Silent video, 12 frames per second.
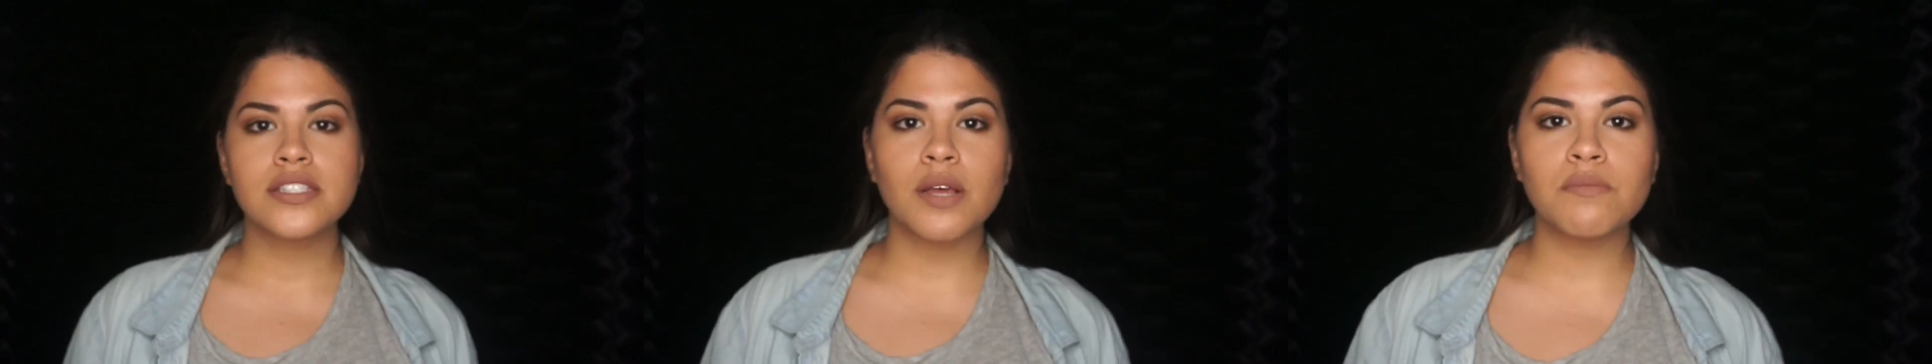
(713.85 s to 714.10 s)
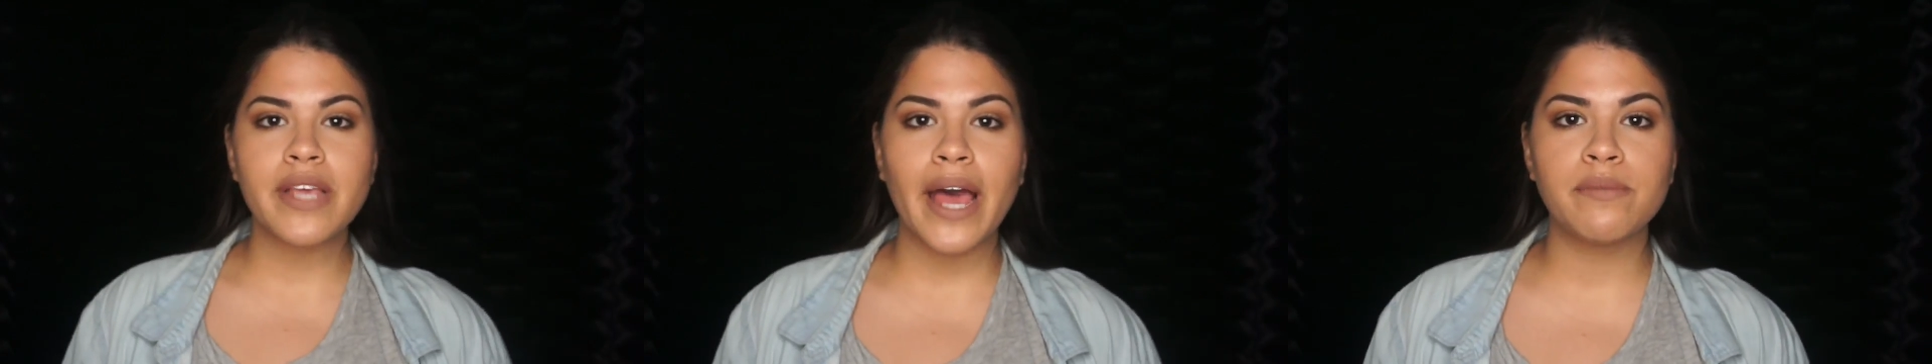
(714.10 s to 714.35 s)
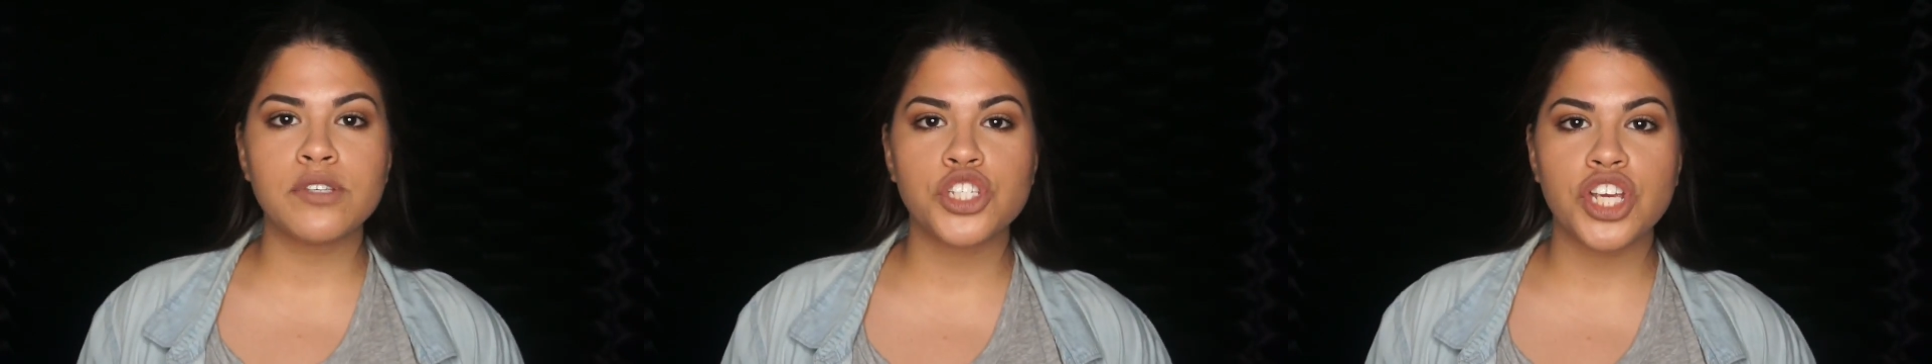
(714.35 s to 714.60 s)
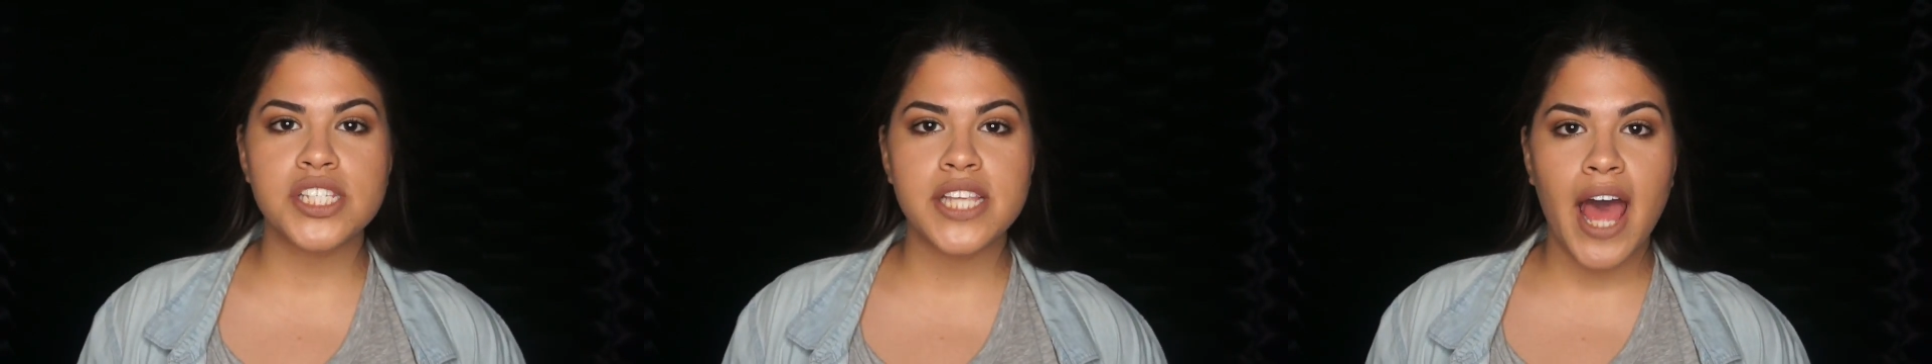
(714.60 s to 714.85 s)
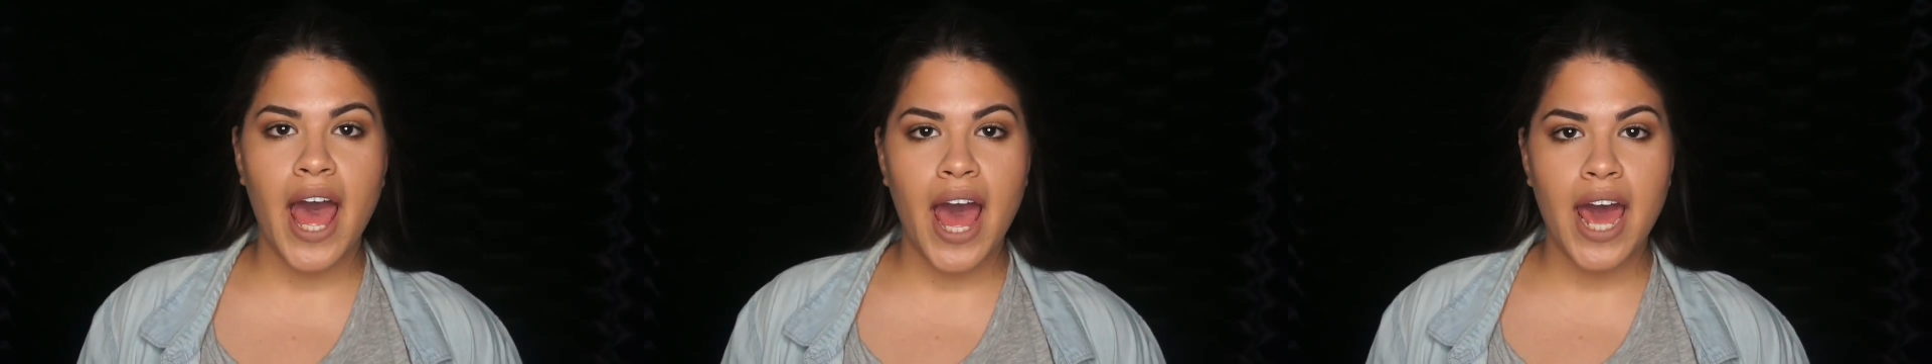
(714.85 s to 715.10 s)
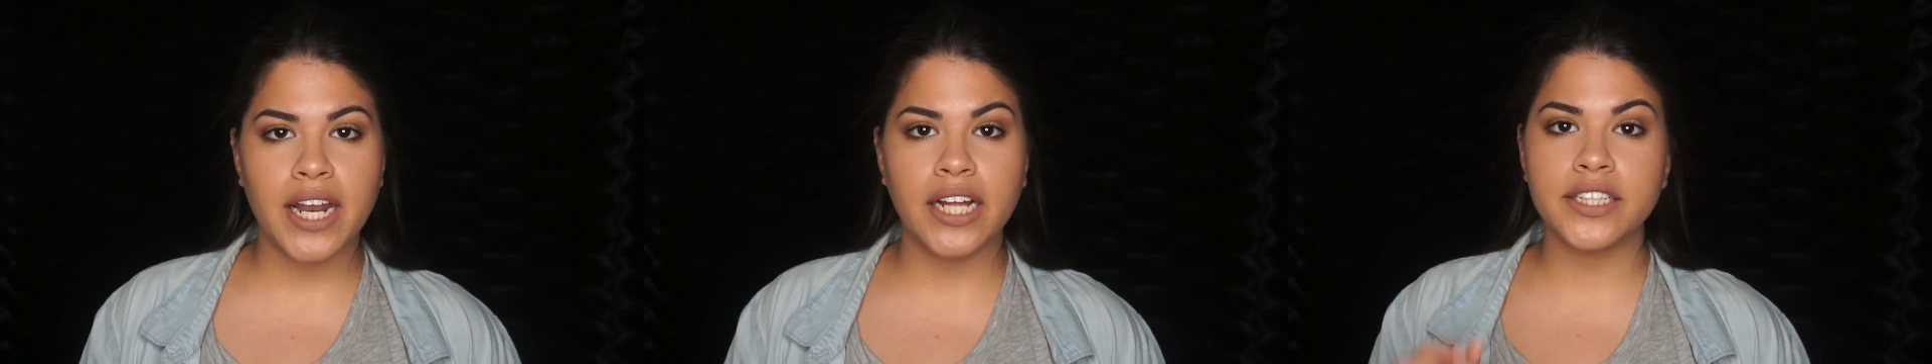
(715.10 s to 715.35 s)
Sometimes just to
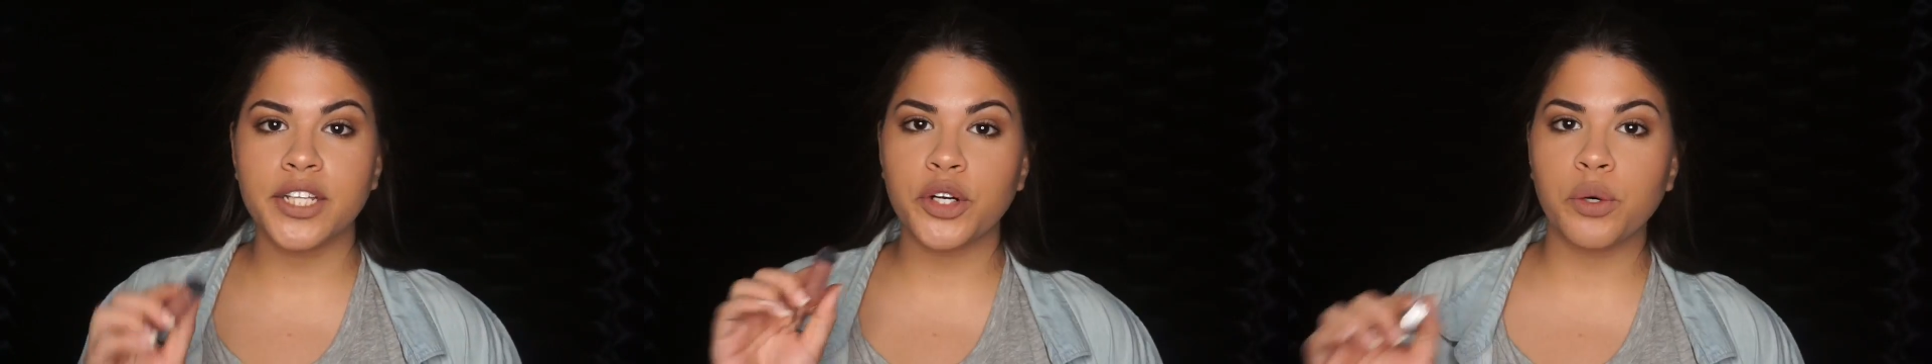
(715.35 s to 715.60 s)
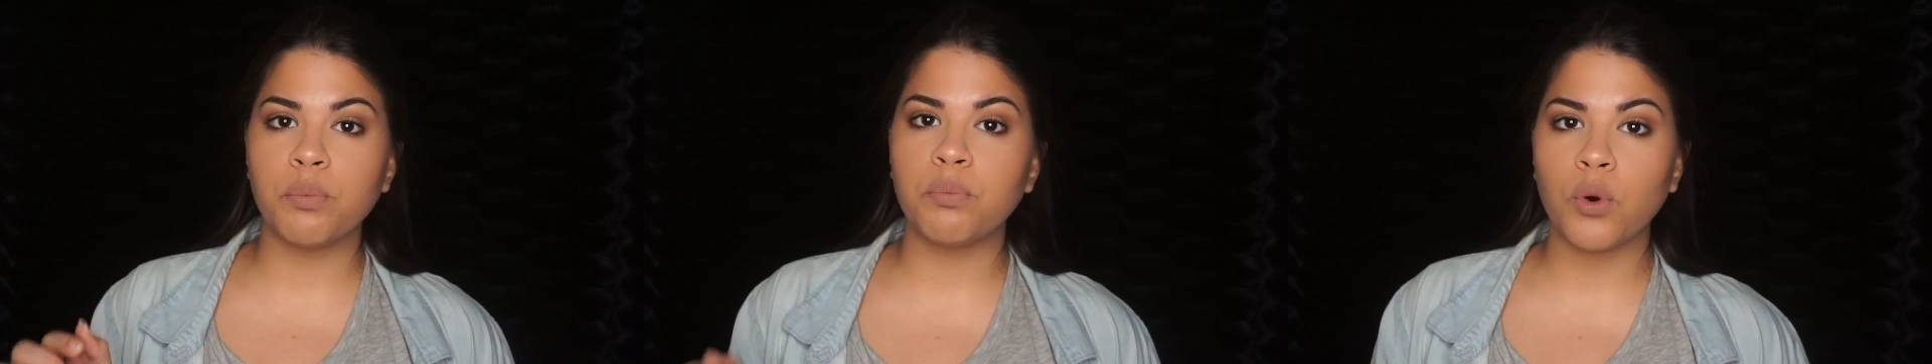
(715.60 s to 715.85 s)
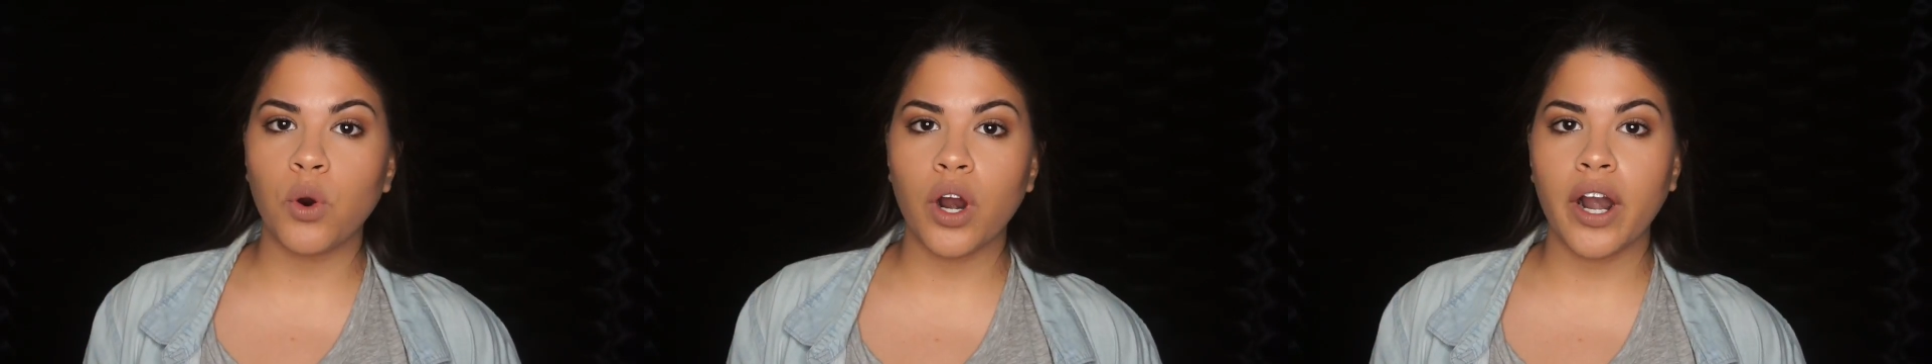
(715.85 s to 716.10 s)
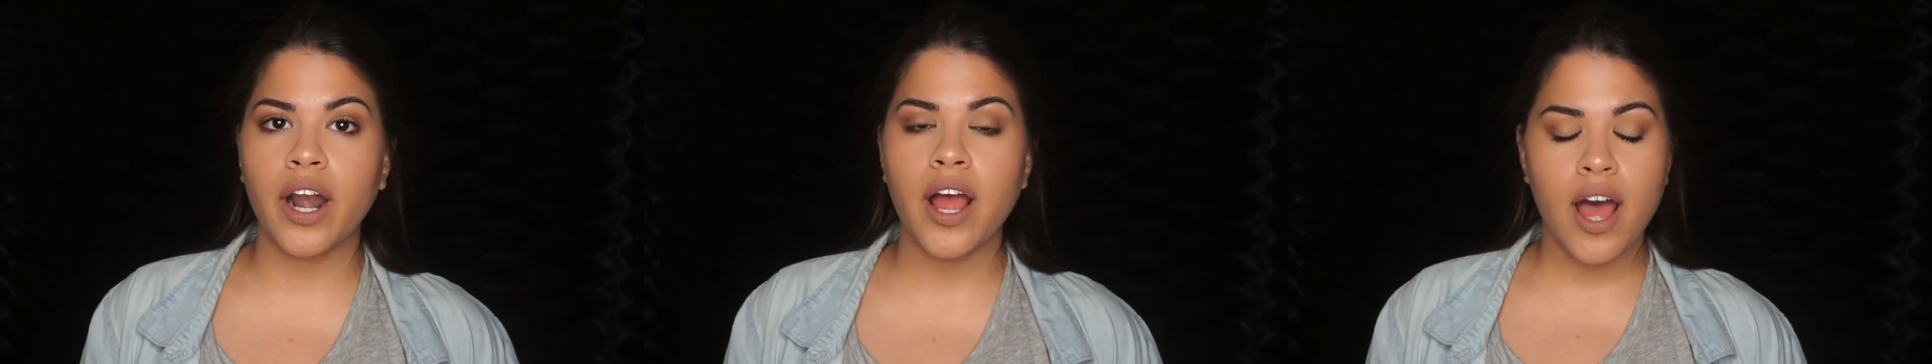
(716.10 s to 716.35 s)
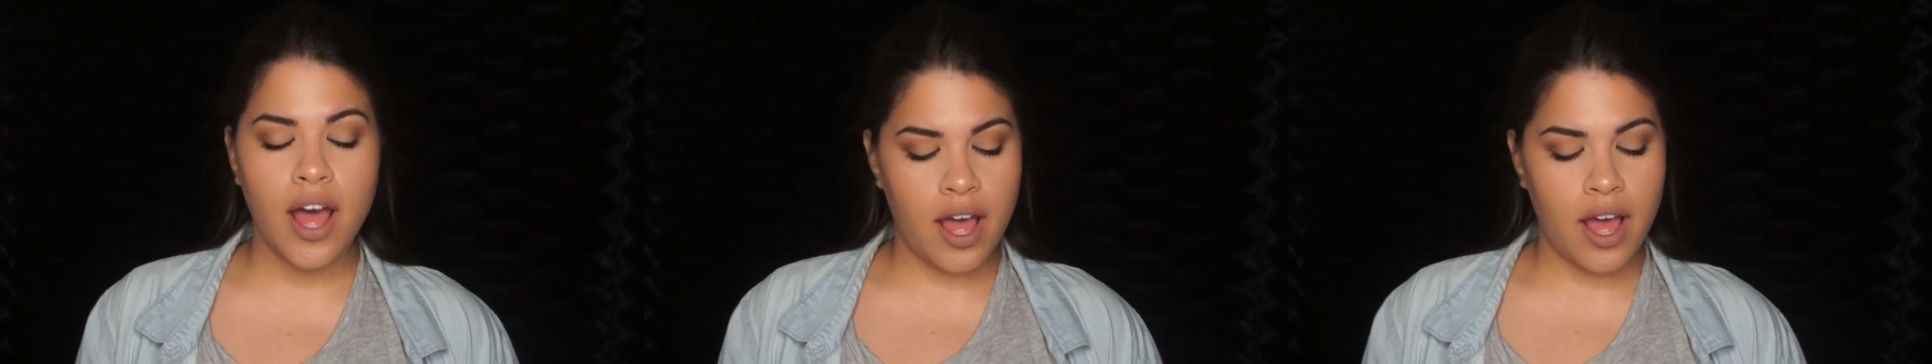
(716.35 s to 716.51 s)
add a little more